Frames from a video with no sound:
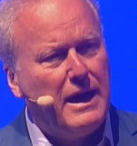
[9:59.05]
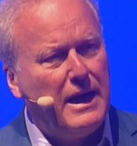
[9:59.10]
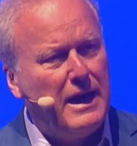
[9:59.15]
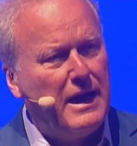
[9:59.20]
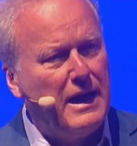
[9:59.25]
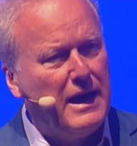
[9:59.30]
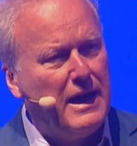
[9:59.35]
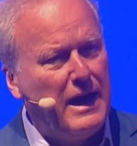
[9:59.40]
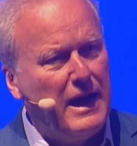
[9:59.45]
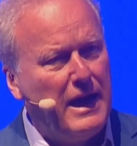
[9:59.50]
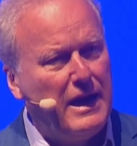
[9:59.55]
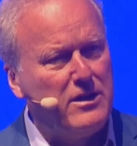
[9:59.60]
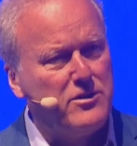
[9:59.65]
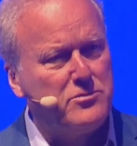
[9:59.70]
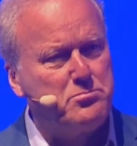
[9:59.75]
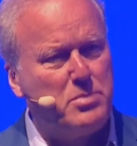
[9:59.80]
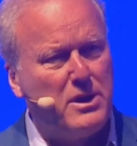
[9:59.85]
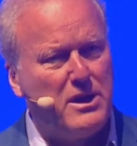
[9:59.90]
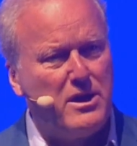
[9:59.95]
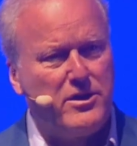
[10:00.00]
as
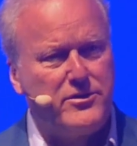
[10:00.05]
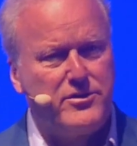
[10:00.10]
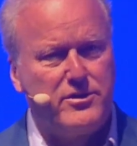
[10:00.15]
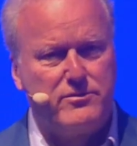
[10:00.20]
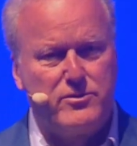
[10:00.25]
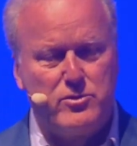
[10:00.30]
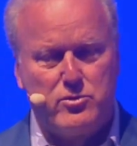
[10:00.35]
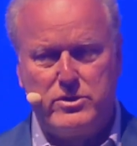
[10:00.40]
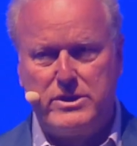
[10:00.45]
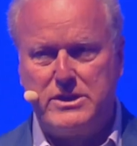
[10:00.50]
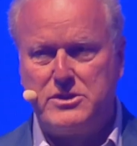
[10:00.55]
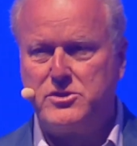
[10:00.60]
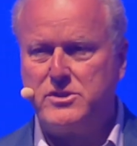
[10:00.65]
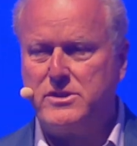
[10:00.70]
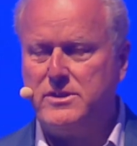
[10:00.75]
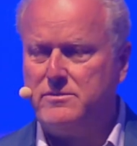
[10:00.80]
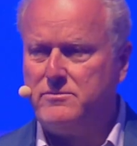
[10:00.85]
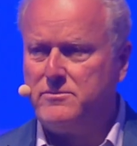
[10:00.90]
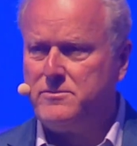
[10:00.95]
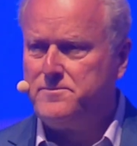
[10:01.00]
part of your
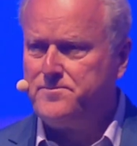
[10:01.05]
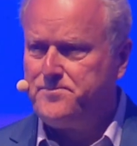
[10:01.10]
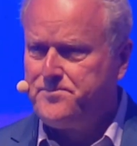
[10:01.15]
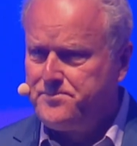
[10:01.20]
initiative.